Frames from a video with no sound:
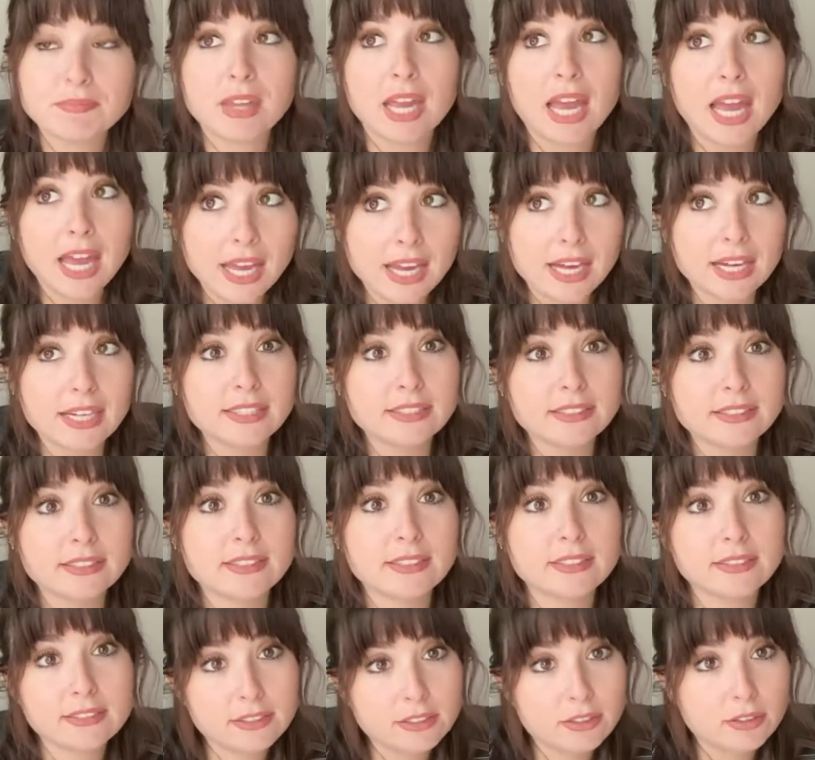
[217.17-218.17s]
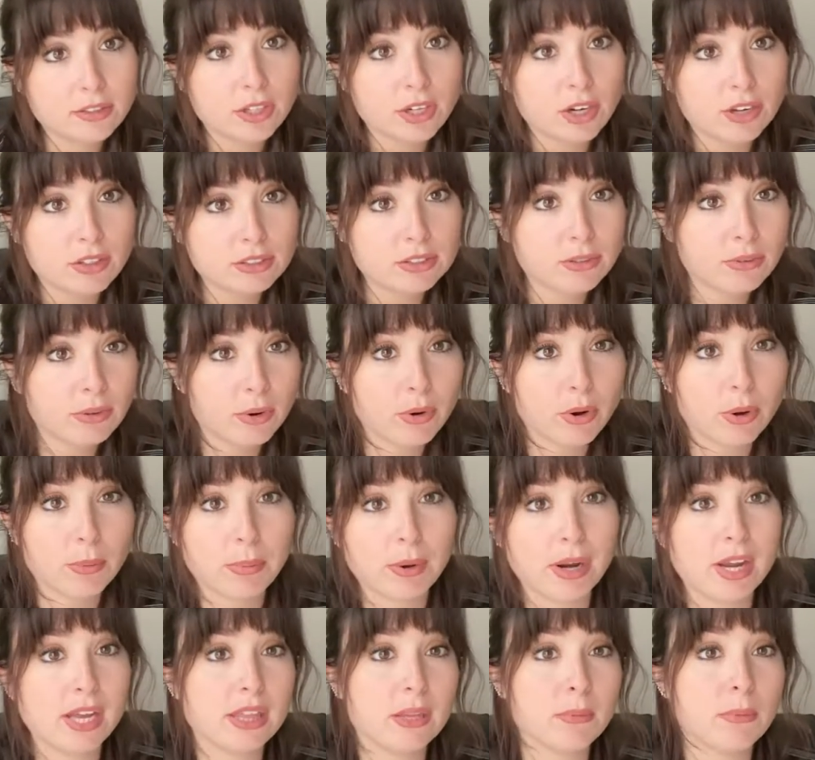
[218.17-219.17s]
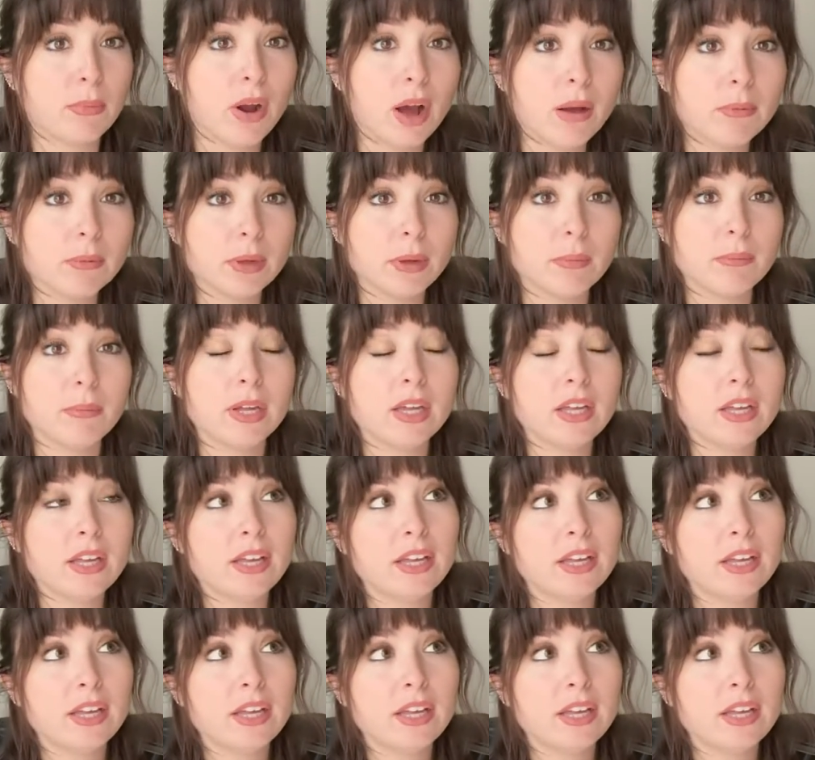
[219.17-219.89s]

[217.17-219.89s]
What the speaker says: And you could also incorporate in the problem